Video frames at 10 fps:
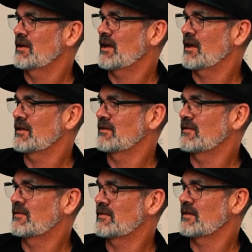And
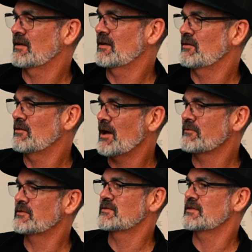you have
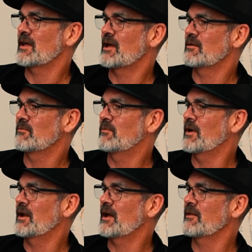to see that.
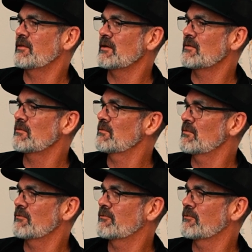But I think
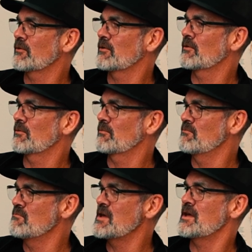for
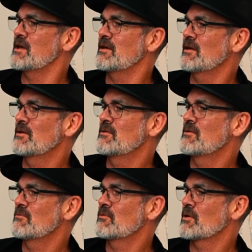me,
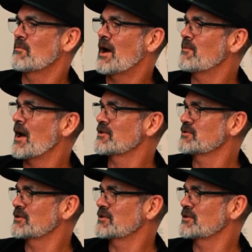where my passion